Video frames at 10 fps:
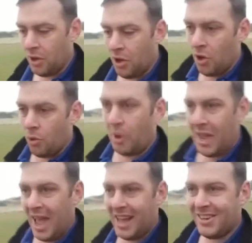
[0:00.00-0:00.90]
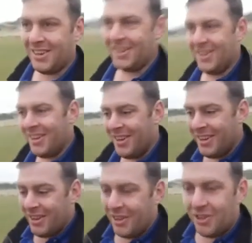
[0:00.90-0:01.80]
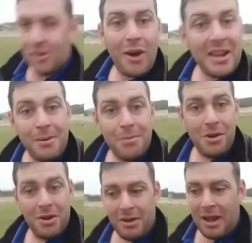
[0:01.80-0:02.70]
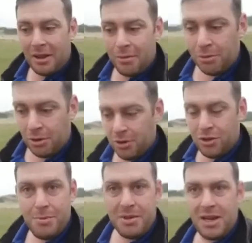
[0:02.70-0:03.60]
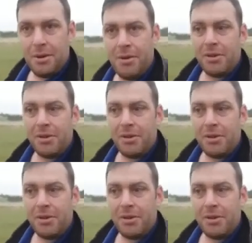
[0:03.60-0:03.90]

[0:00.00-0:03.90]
We had great consumer sentiment.